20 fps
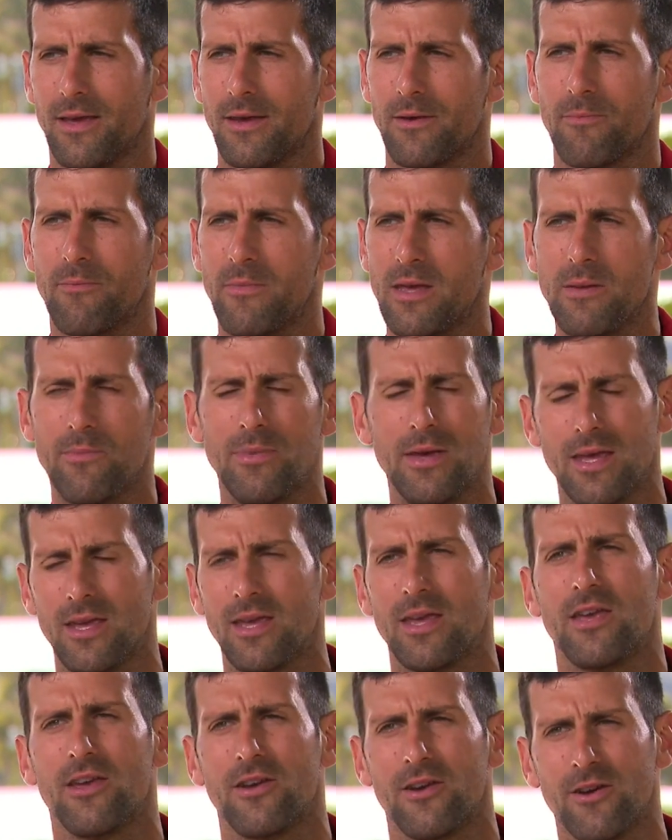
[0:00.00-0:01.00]
think me
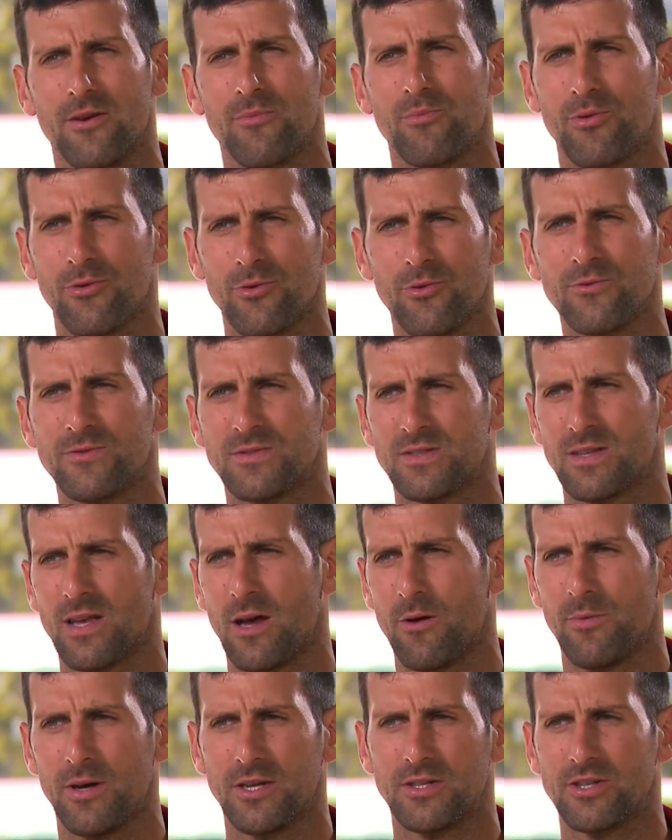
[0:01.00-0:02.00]
being here proves
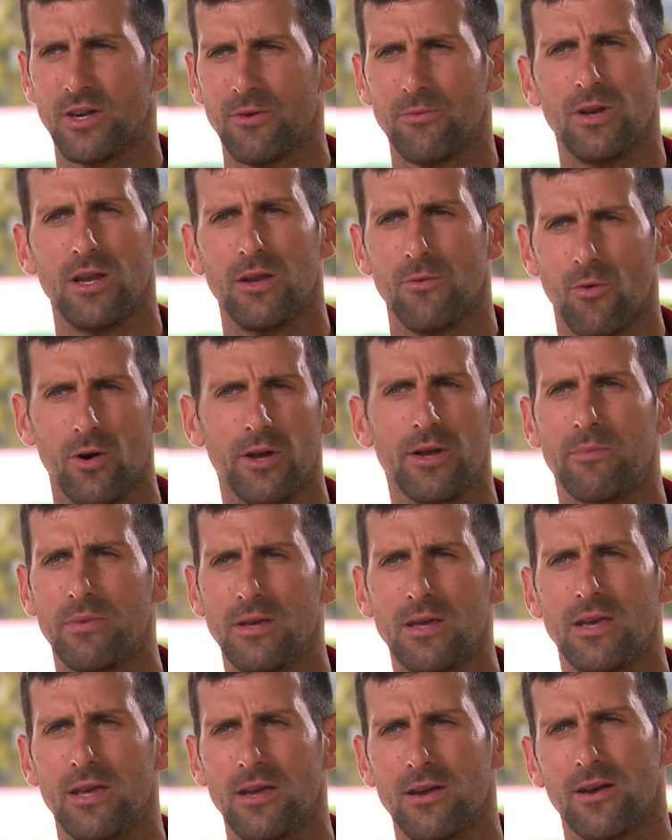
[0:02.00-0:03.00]
how much I really want to
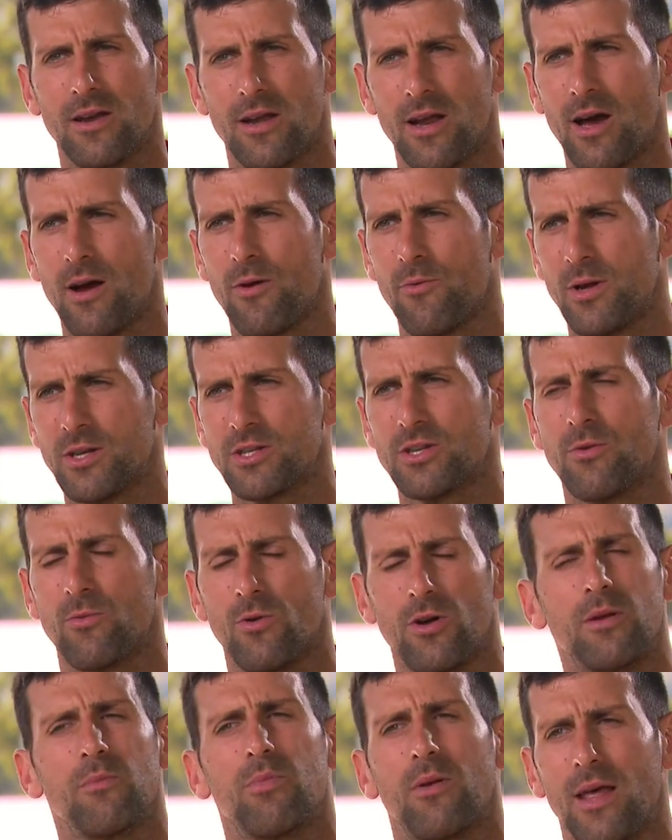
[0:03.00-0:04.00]
be here and how much I
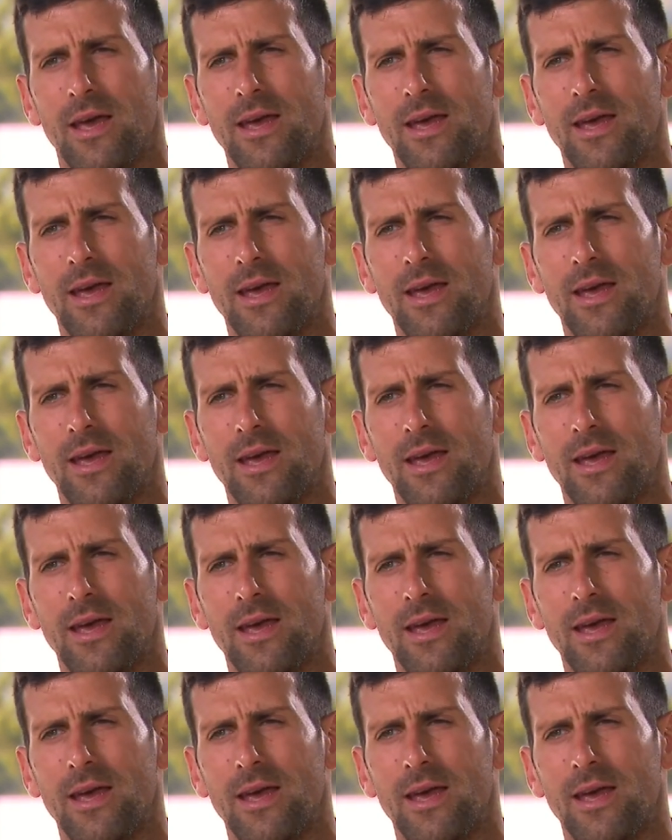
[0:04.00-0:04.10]
want to